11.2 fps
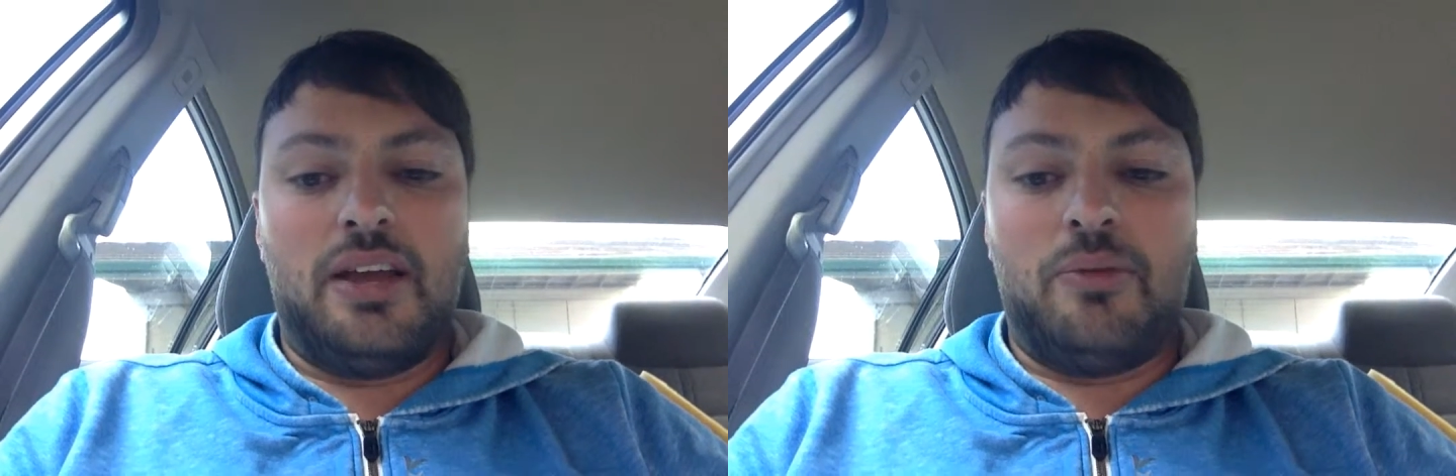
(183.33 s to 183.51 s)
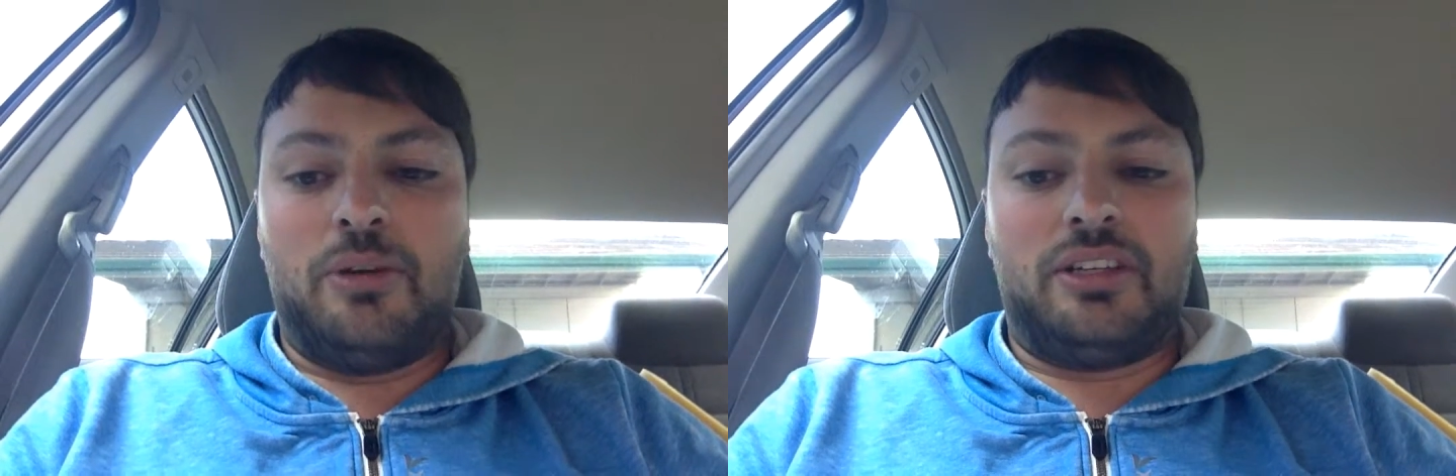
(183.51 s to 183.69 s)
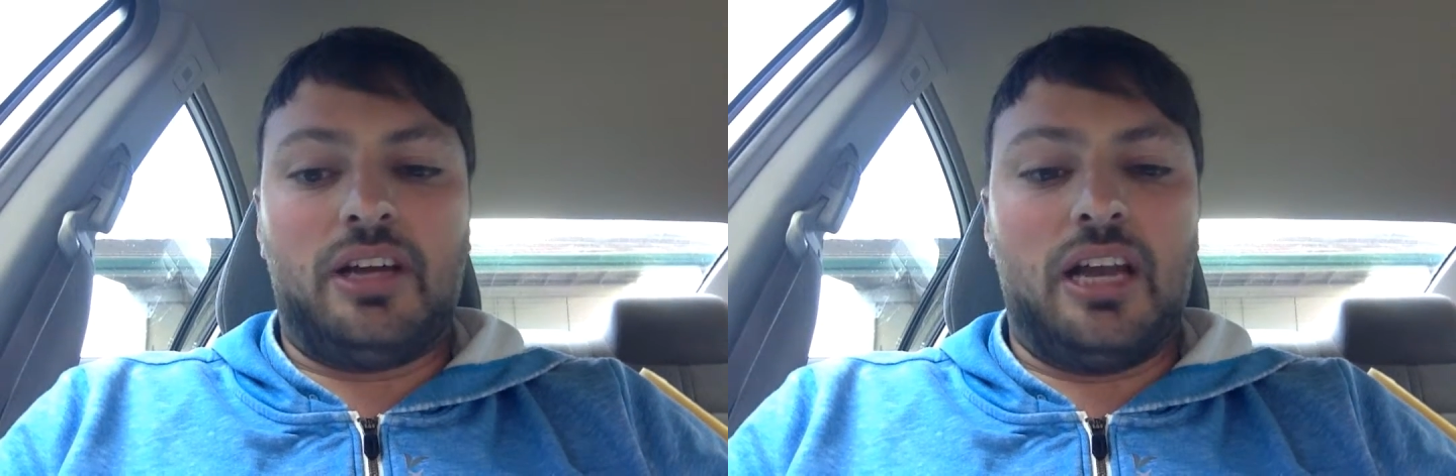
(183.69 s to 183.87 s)

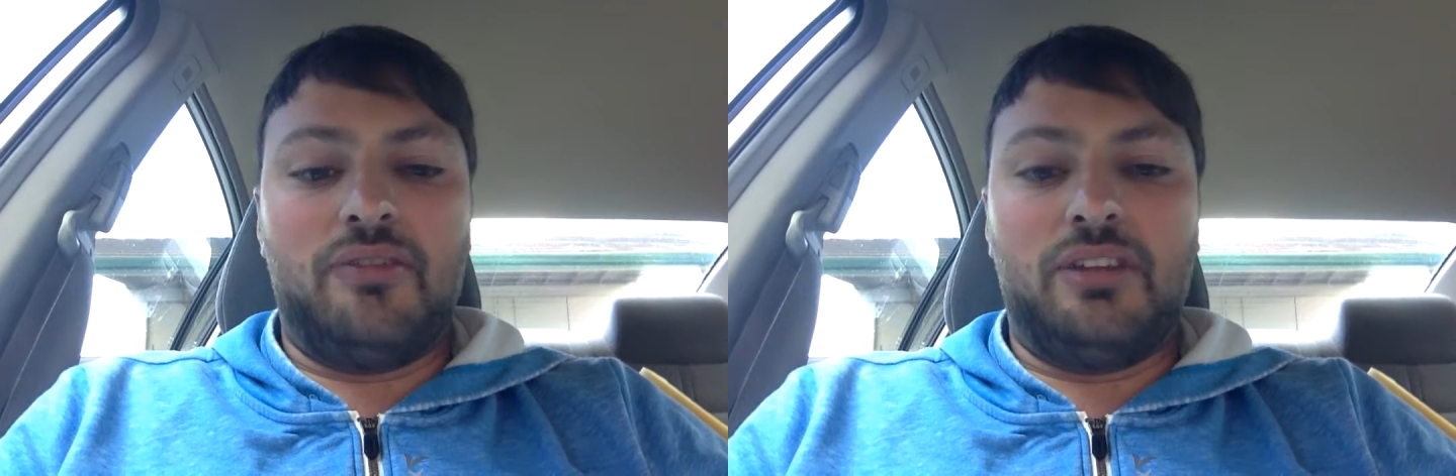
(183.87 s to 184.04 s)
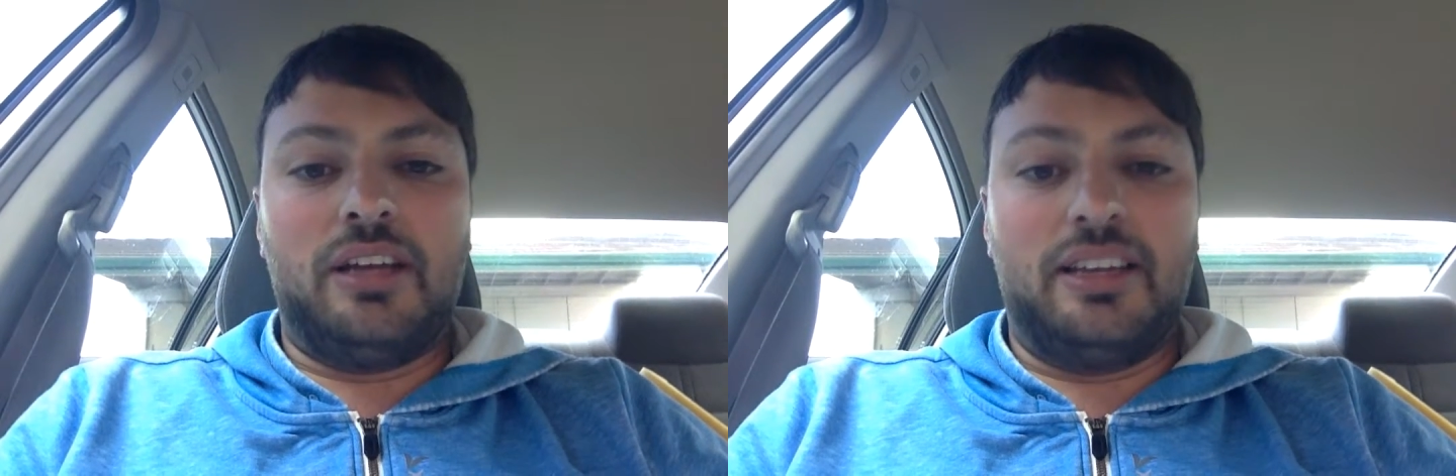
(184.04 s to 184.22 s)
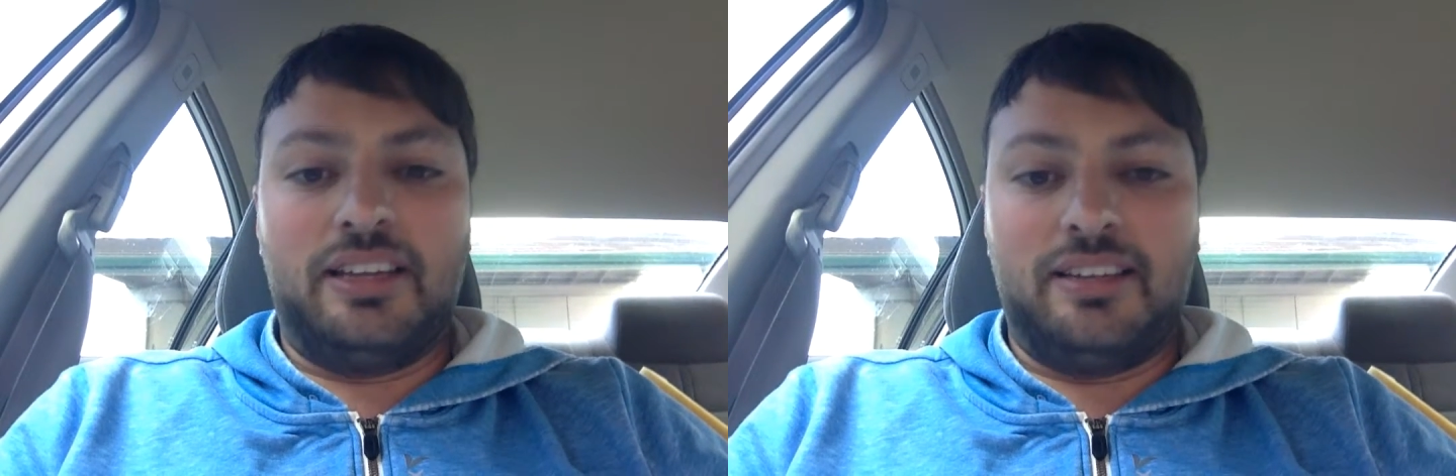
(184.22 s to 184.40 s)
what God have
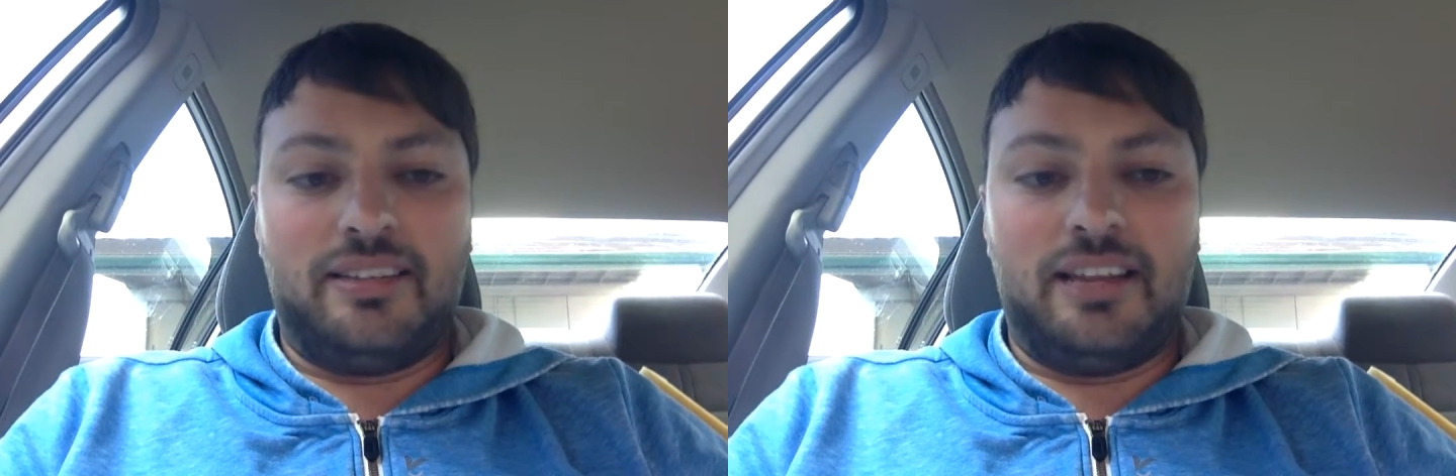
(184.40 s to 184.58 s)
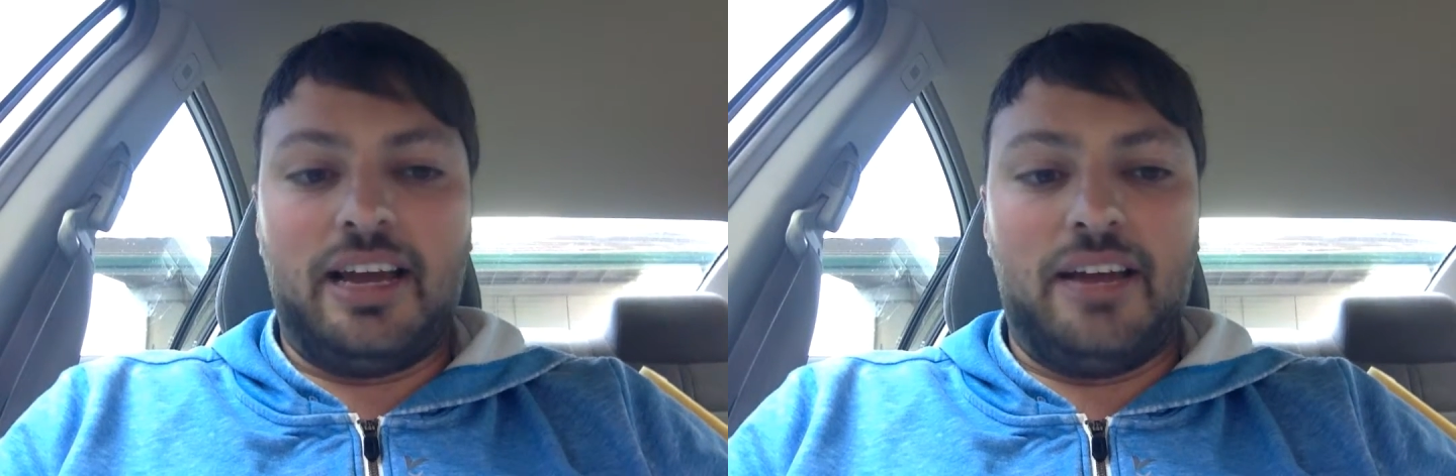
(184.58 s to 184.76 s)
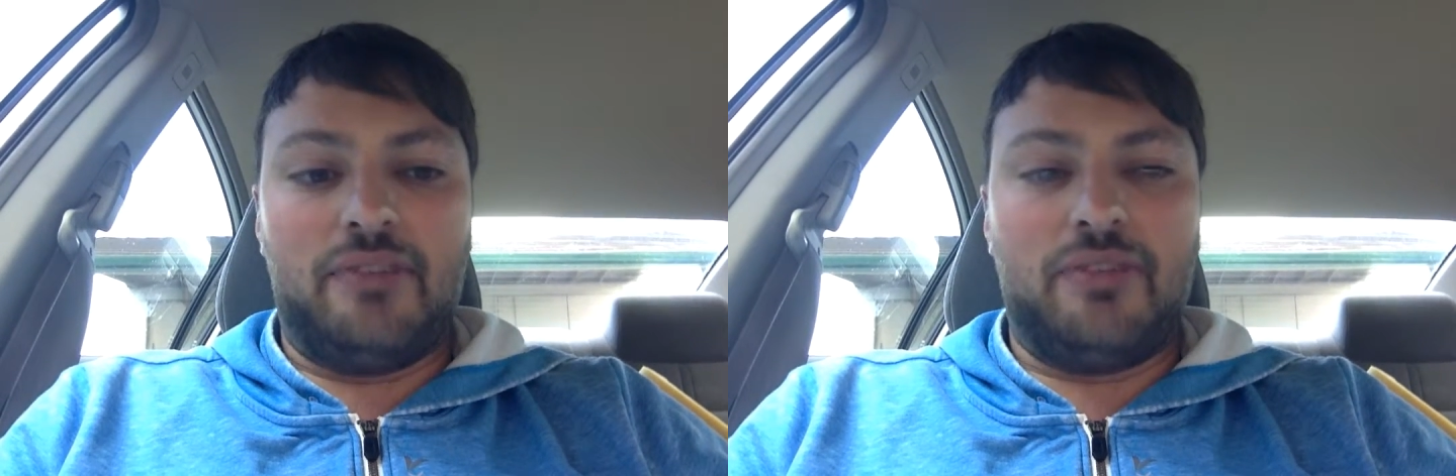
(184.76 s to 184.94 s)
done in his
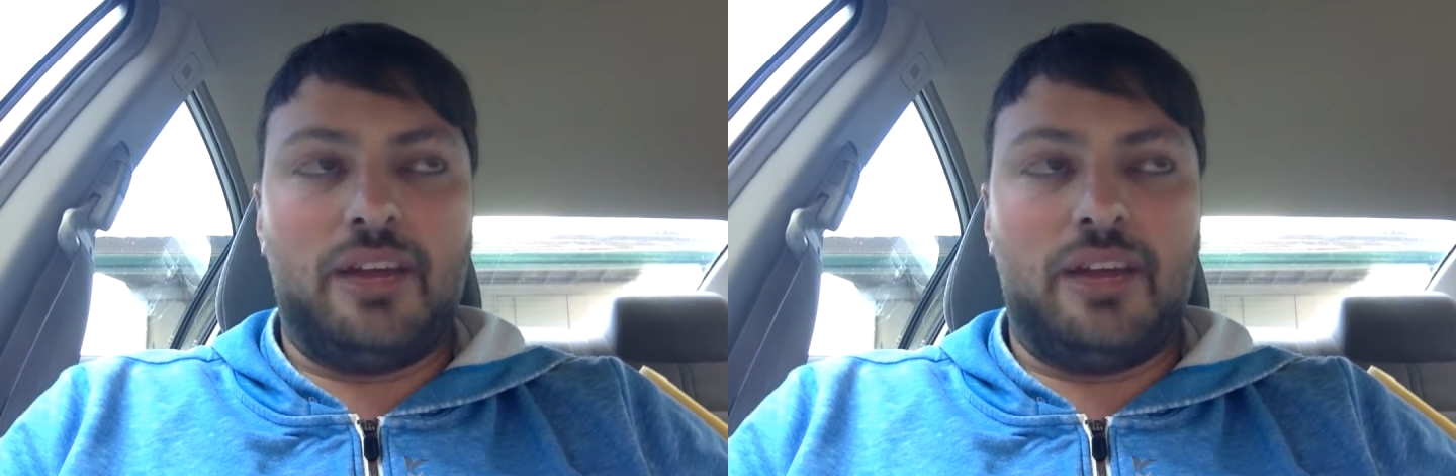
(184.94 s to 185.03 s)
life